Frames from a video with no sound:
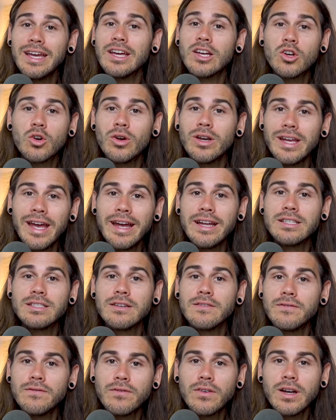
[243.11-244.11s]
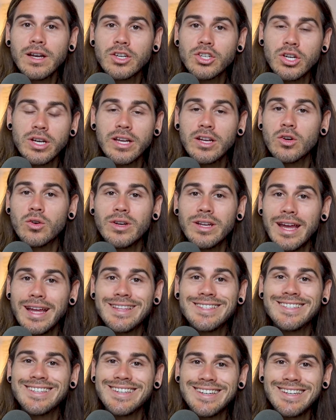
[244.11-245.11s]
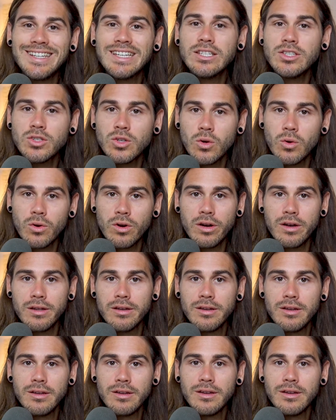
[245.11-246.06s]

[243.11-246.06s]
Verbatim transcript: it creates friction, it creates discord.